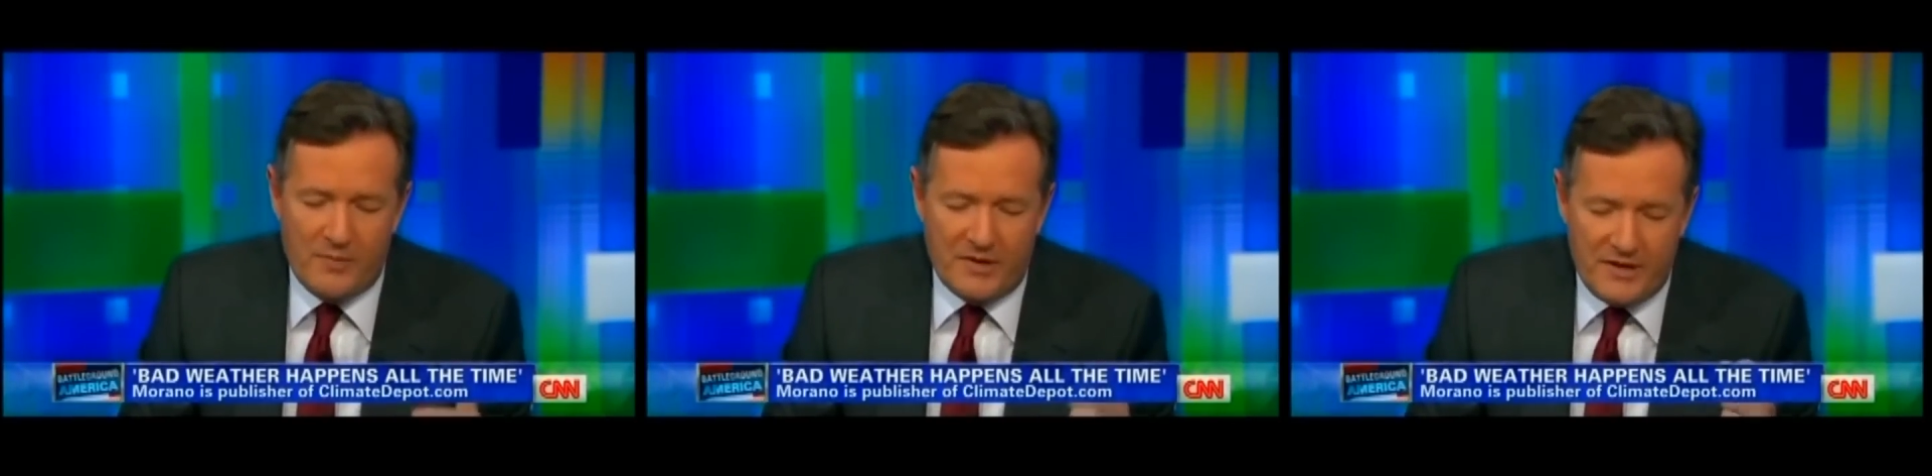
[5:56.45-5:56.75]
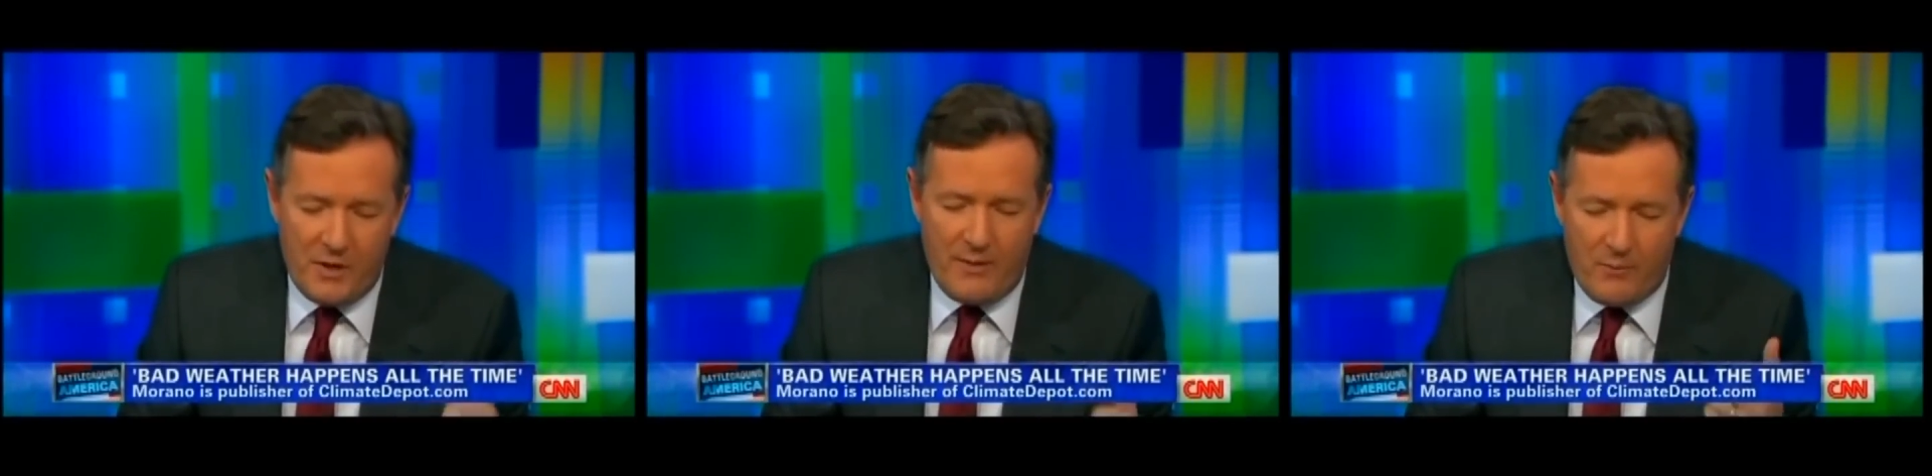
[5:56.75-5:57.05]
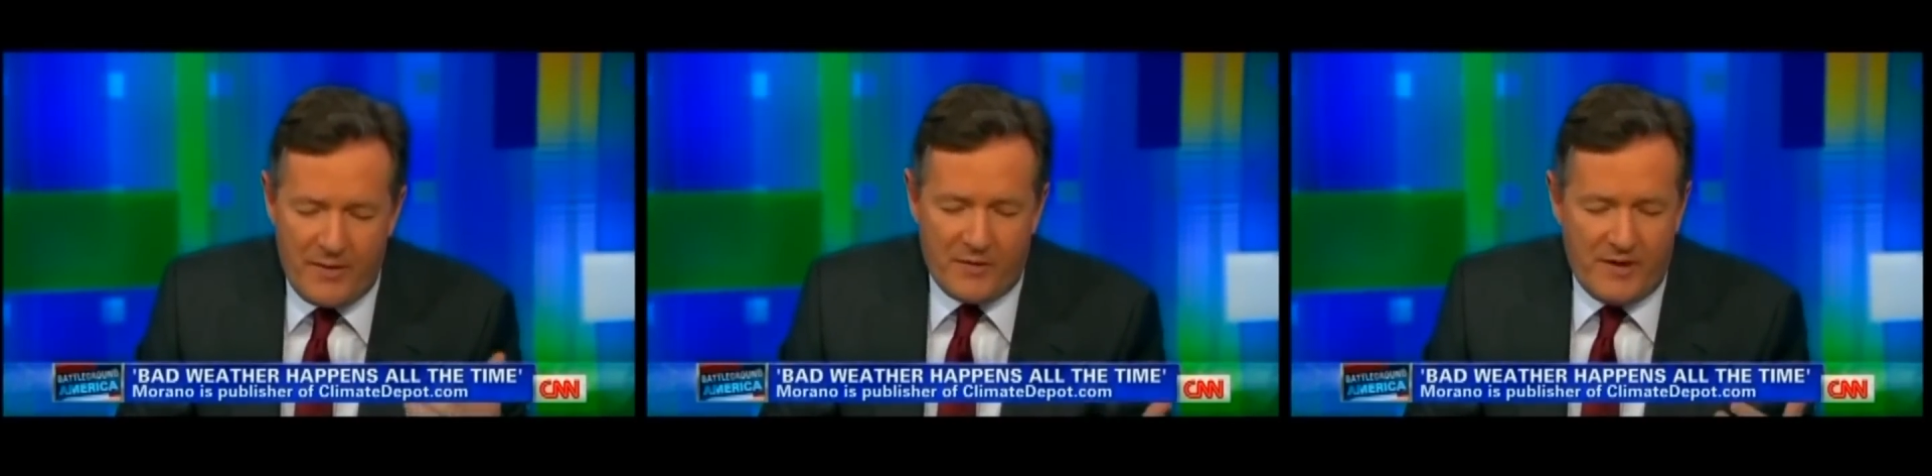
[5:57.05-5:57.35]
The UN
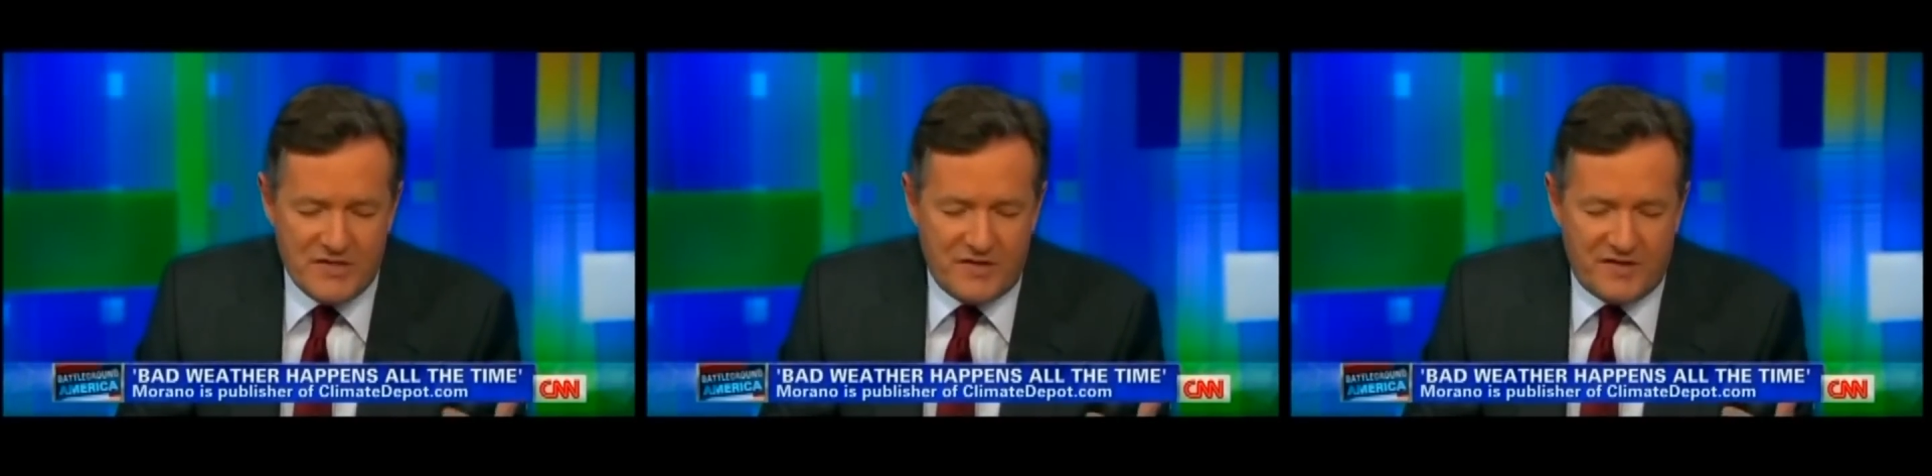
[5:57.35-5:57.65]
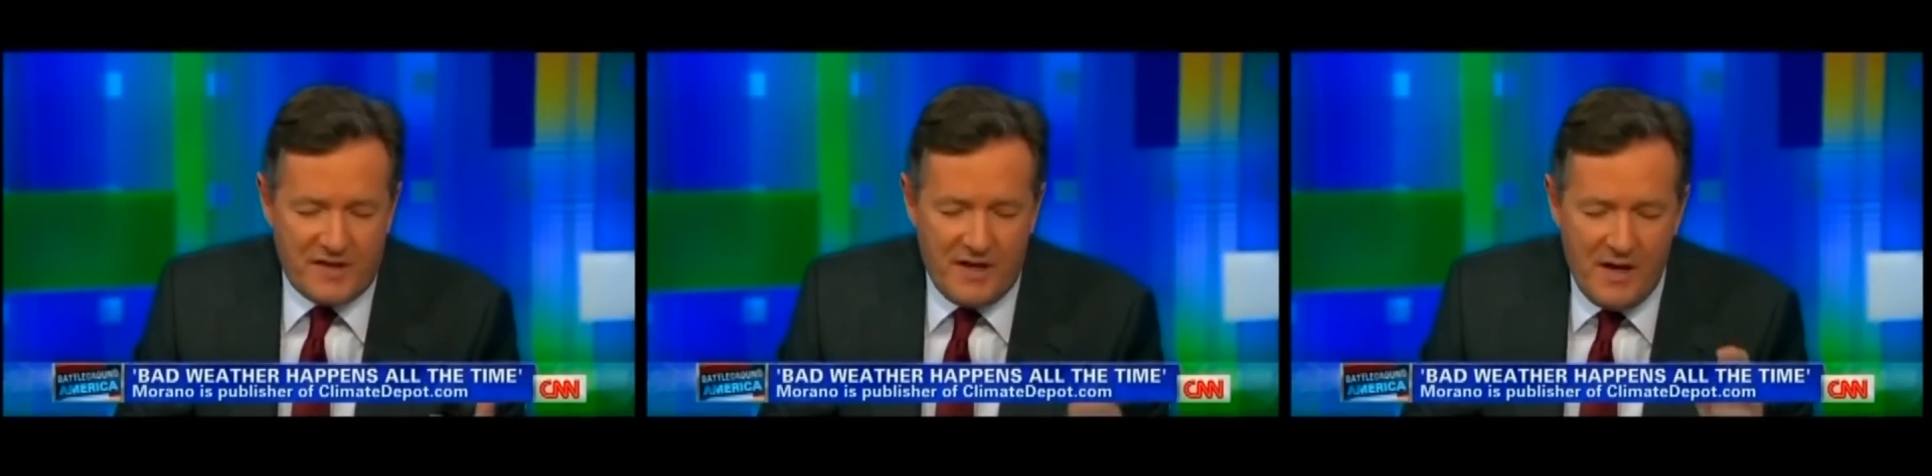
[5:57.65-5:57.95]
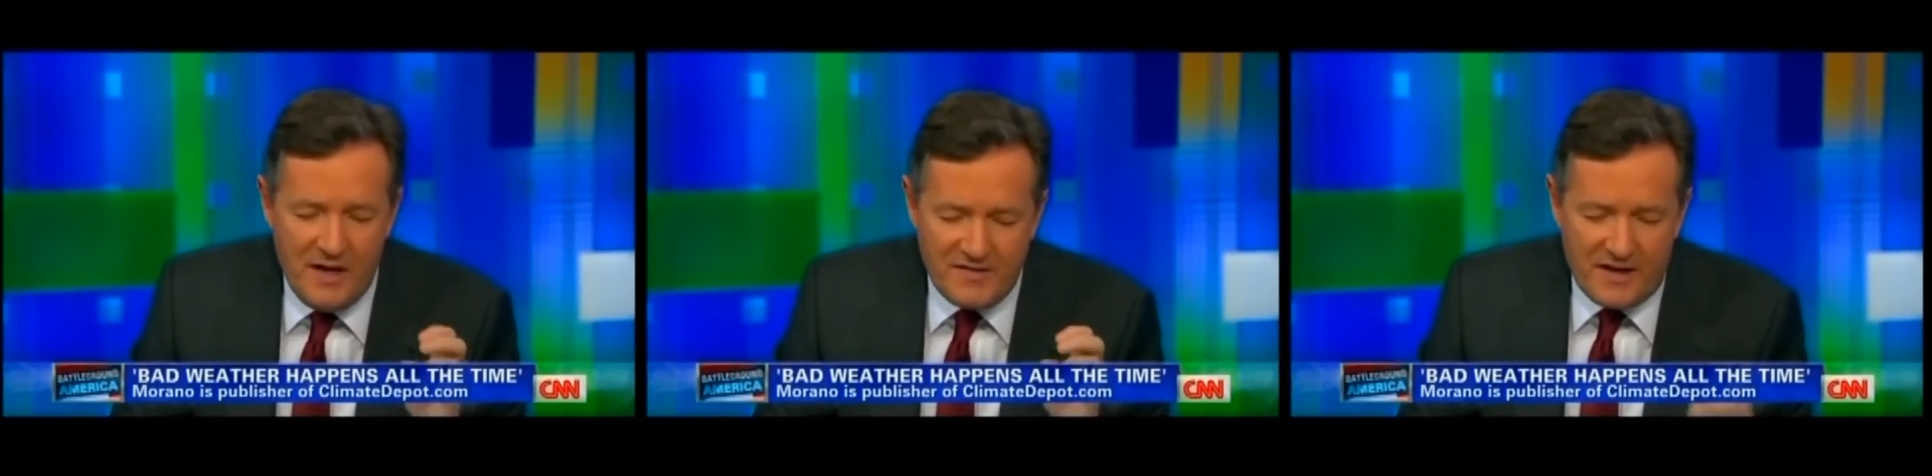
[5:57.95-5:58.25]
Weather Agency
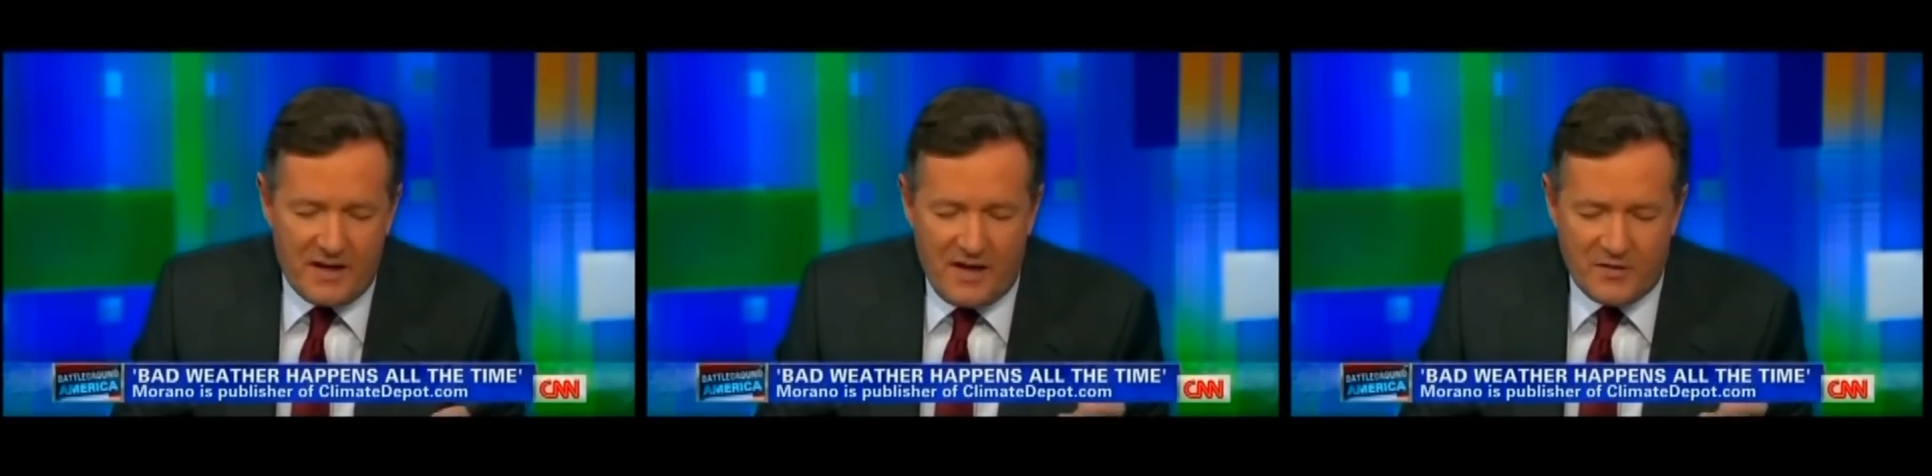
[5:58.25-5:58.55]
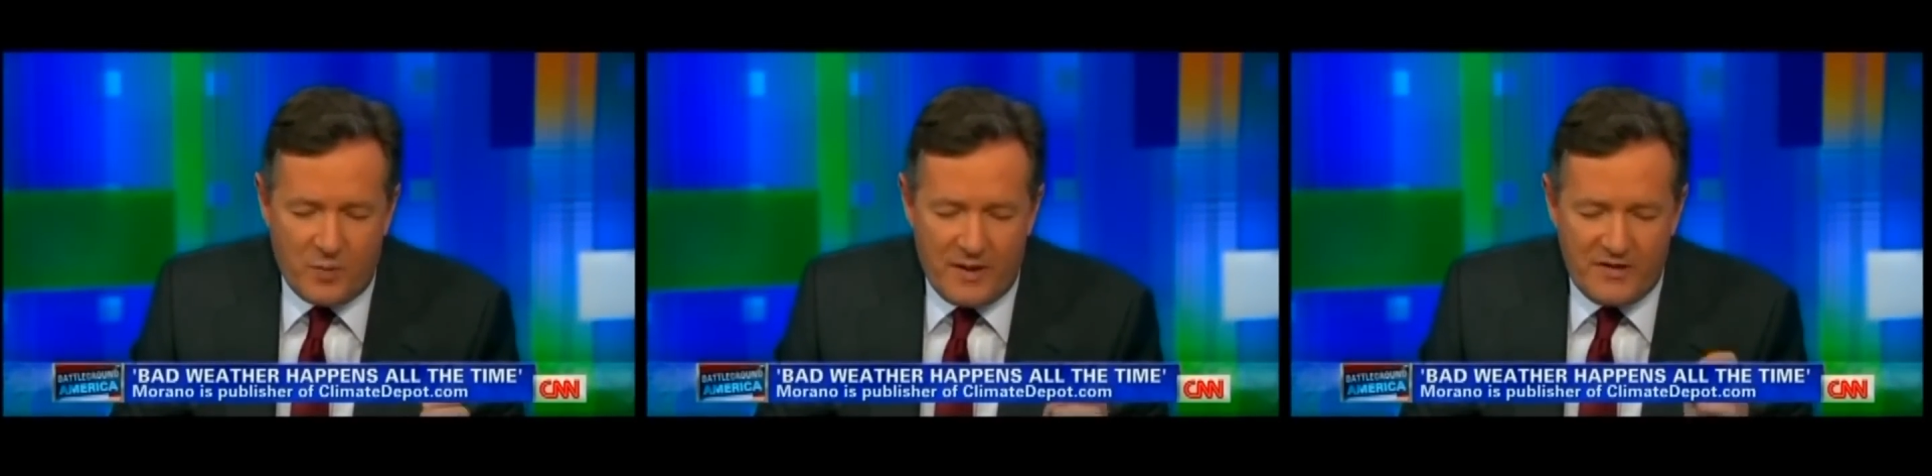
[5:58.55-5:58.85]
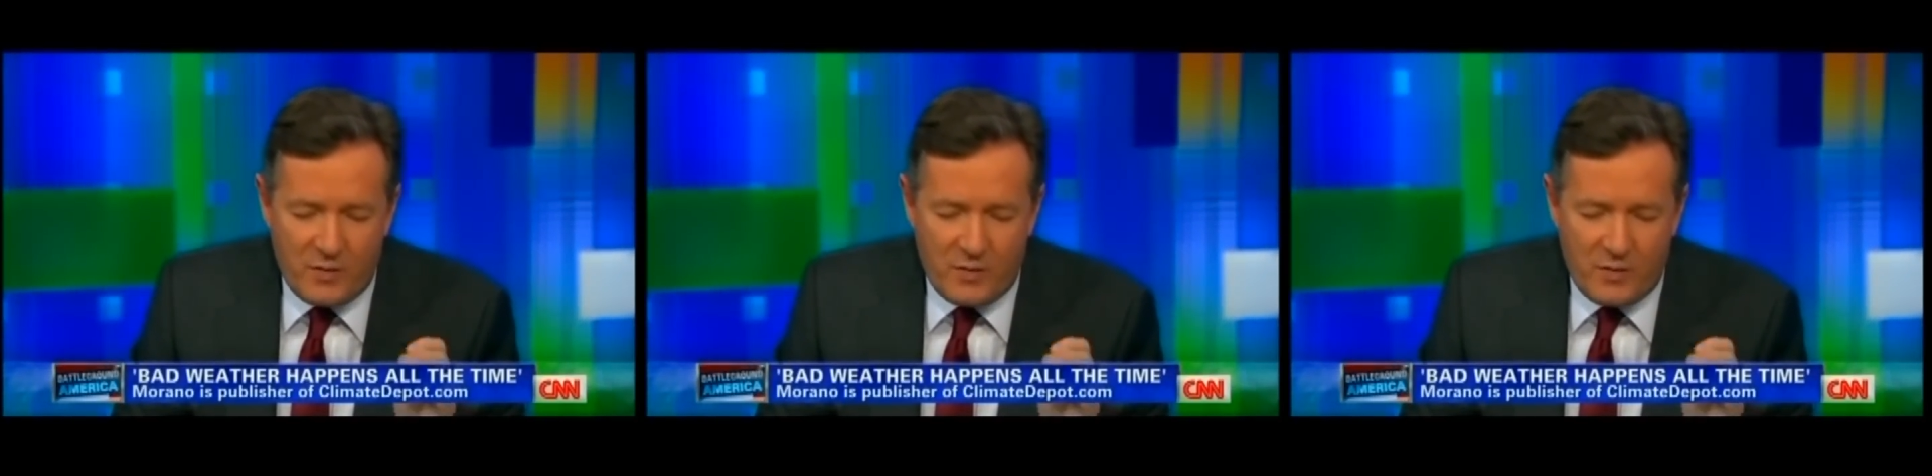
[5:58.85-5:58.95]
said last week